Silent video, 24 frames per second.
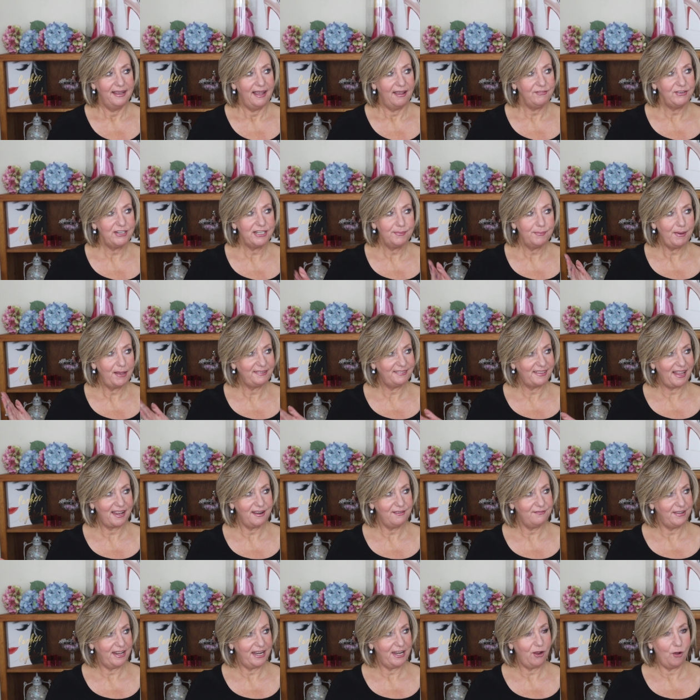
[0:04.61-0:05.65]
Every time I
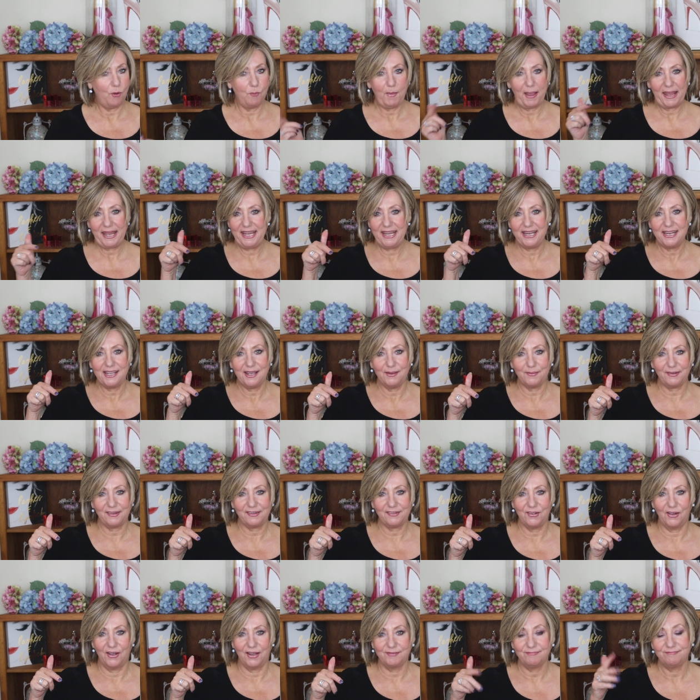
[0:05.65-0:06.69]
start a video, my heat
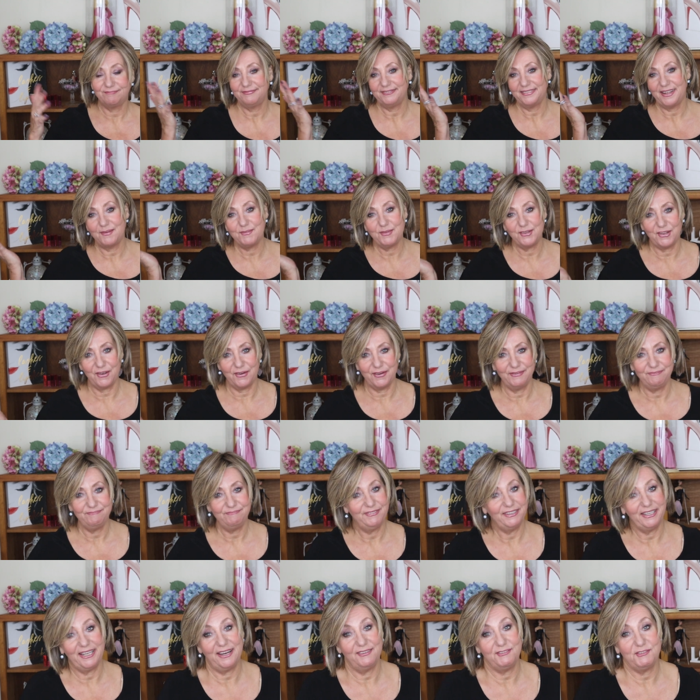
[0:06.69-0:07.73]
kicks on. I'm sorry,
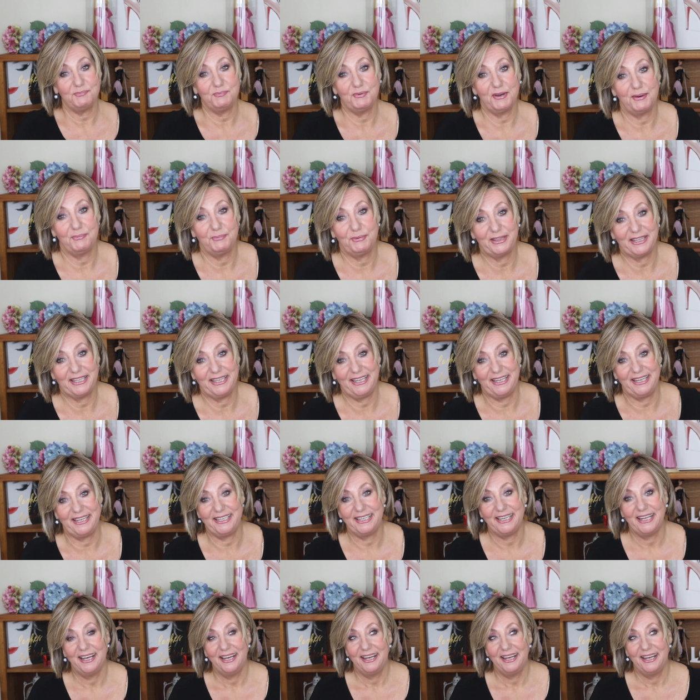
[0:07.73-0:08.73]
you're gonna have to put up with the heat.